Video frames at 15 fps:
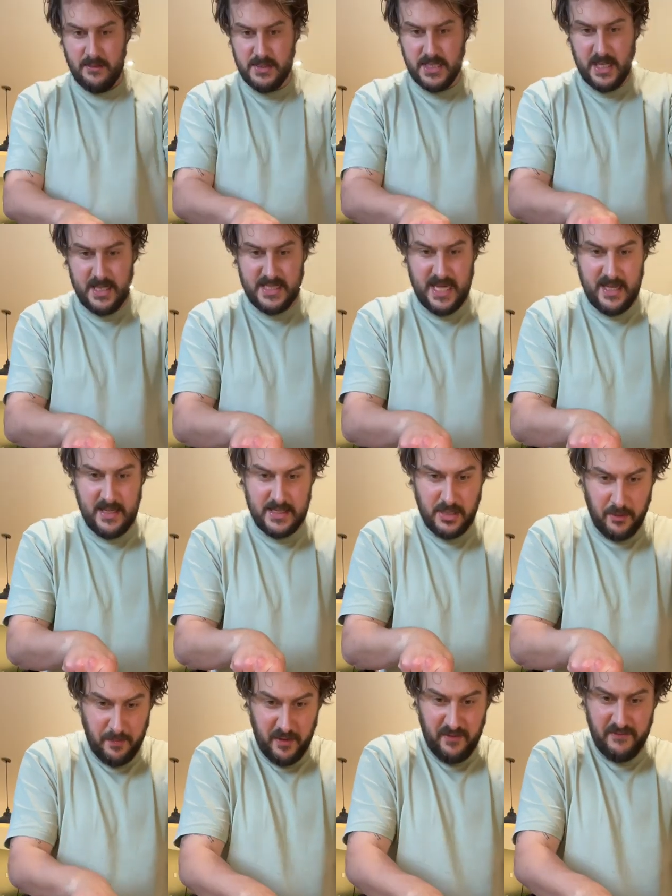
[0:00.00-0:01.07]
just gonna take the
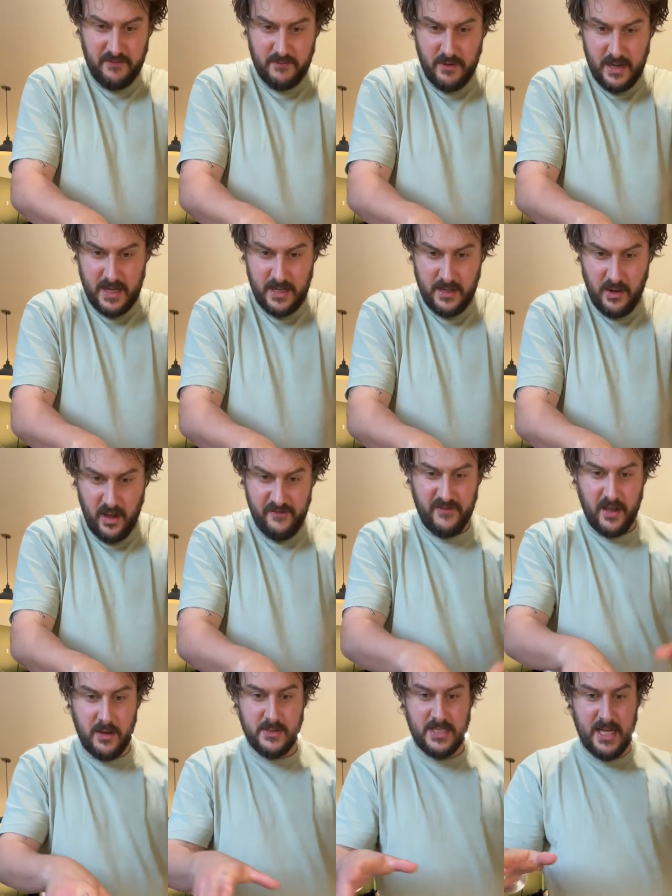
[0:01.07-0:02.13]
top off, right? Knife
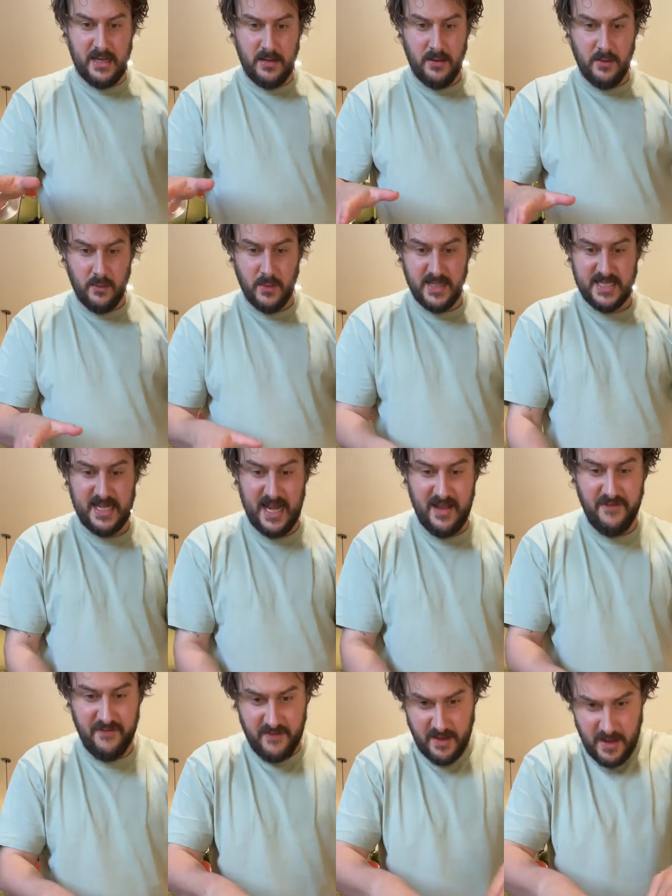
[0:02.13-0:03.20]
goes in, we're
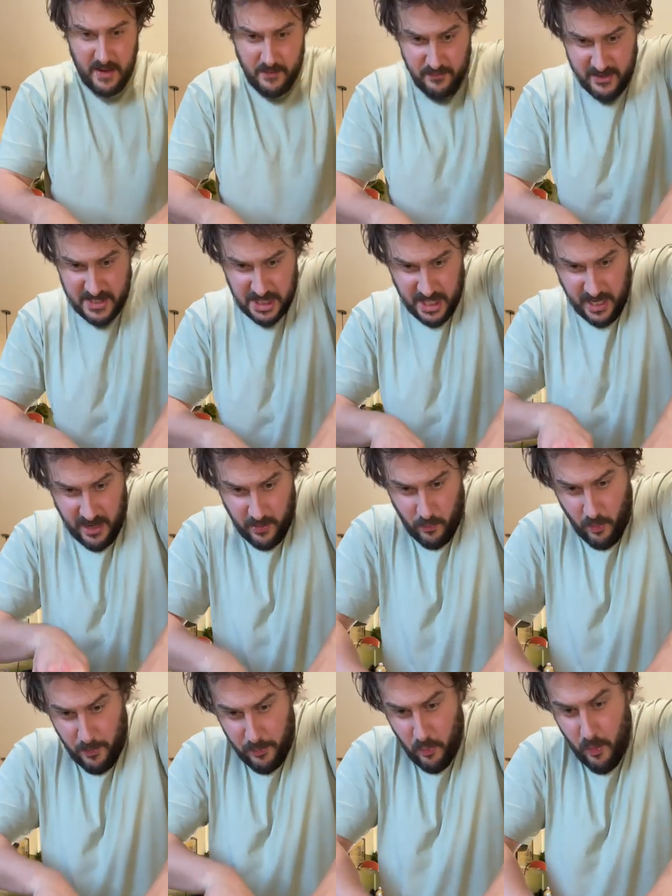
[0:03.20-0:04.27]
safe. Bridge cut,
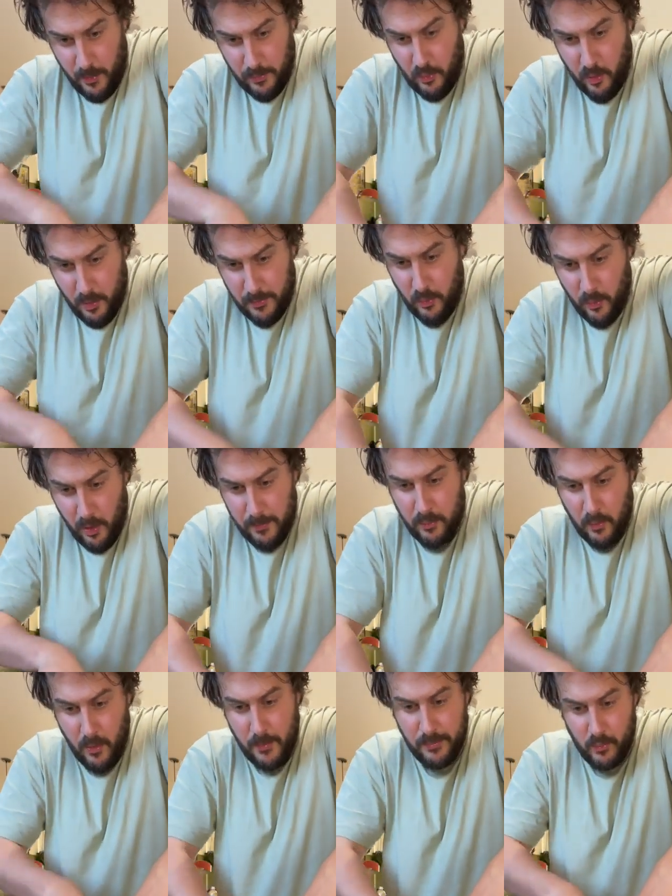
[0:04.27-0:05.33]
wobble, wobble, wobble, wobble,
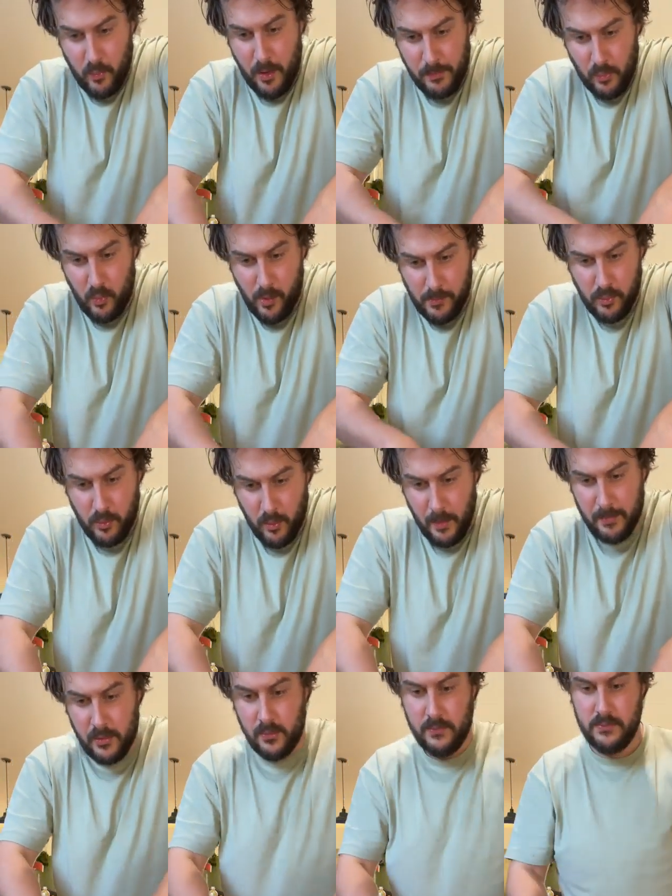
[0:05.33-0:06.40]
wobble, wobble, wobble,
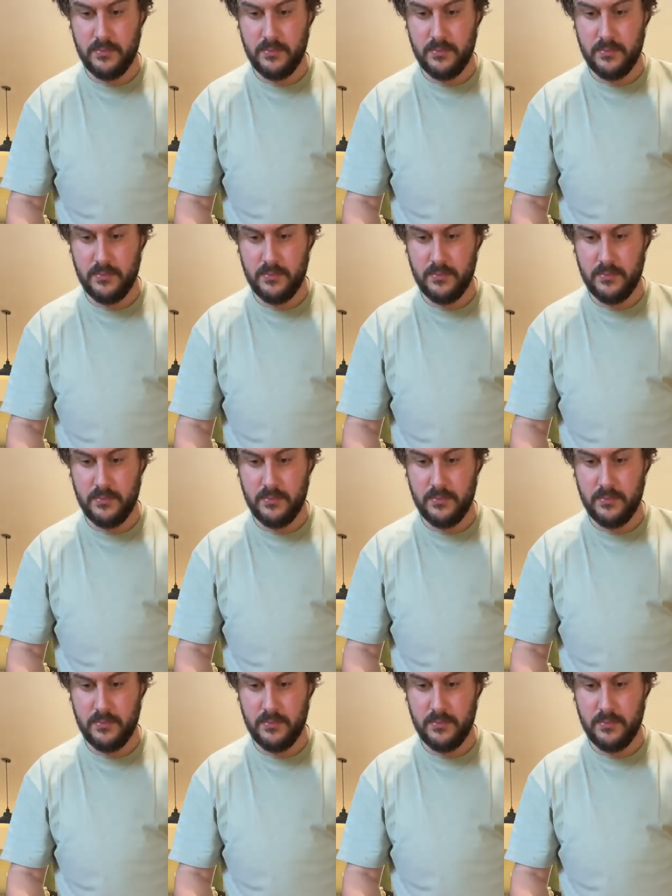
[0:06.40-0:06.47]
wobble.